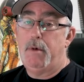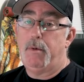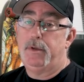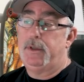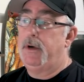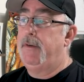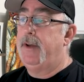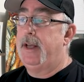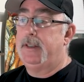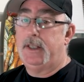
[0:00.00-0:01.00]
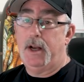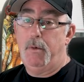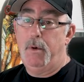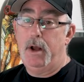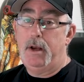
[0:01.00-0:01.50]
My reserve is set
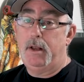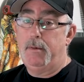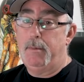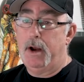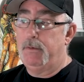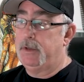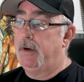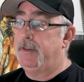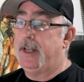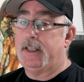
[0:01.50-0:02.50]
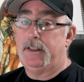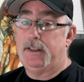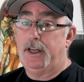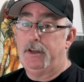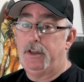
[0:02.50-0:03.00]
at 1. My reserve is
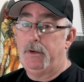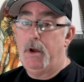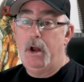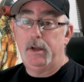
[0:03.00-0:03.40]
actually set at 2.